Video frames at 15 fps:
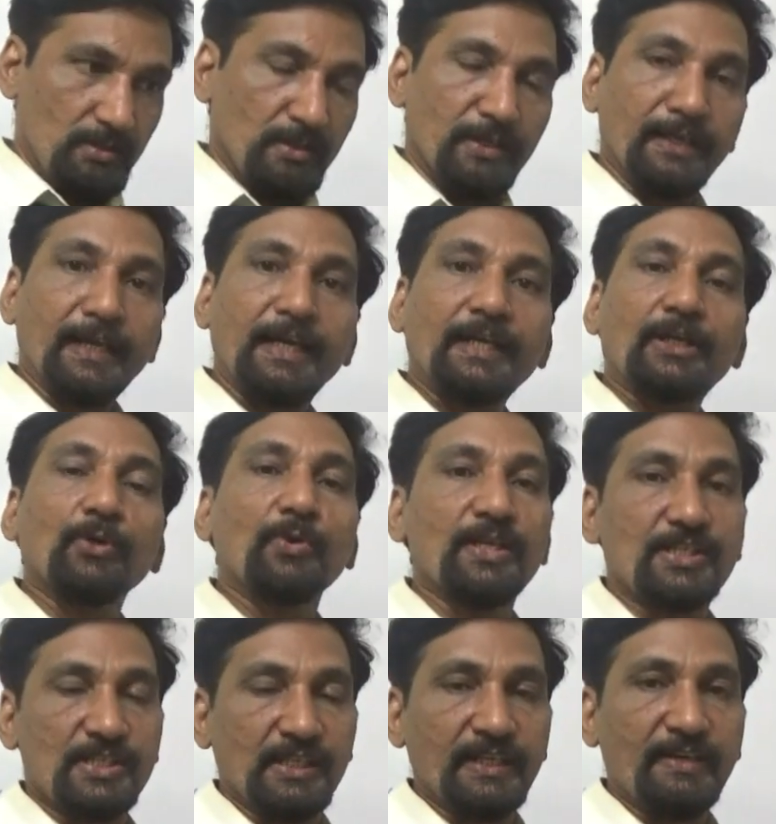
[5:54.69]
negative
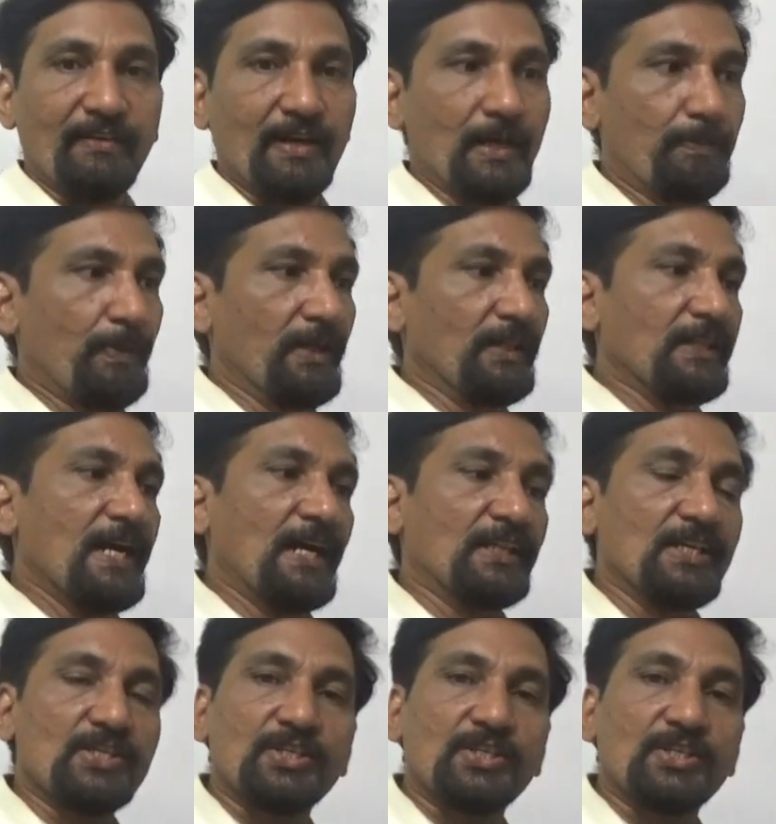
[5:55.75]
is developed, the other